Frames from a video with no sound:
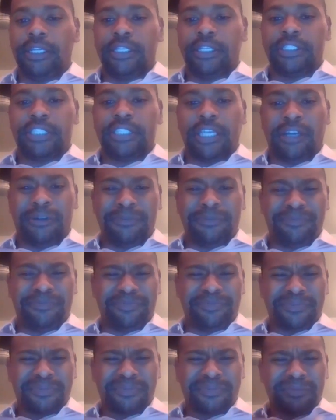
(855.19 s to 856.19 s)
So
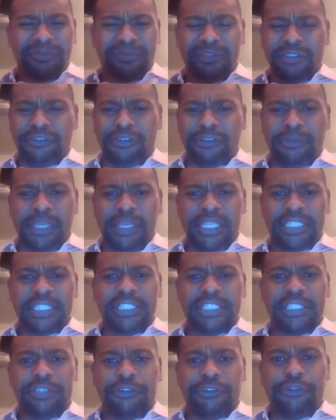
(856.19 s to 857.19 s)
for me, it's
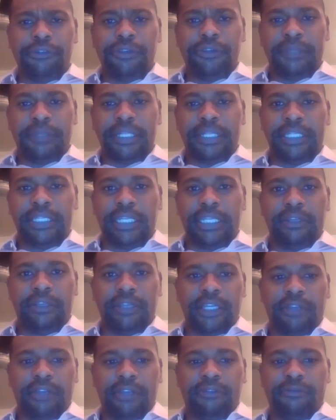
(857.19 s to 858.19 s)
just the true humility
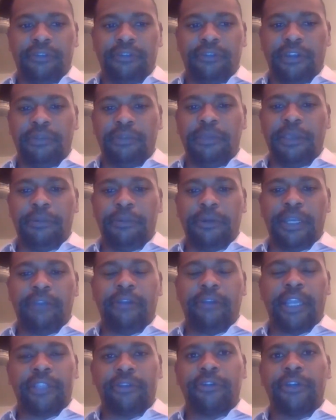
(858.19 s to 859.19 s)
of the people at
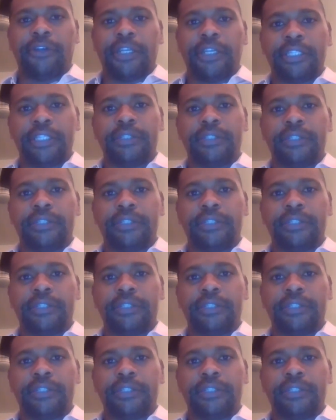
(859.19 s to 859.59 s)
Grant Thornton.